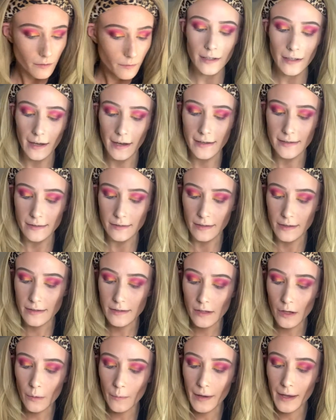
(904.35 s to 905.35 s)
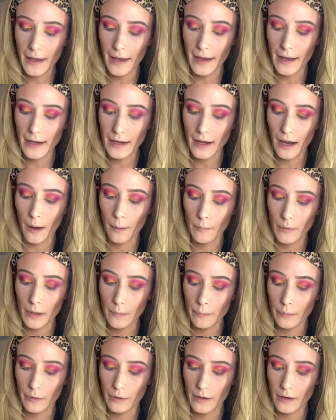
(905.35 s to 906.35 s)
Guys, let's go ahead. I'm going
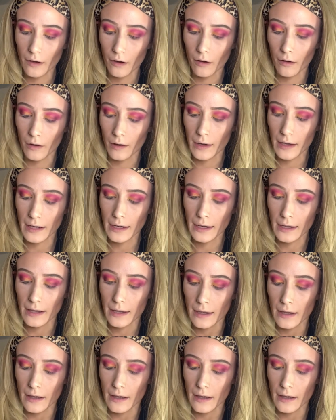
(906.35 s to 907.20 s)
to put on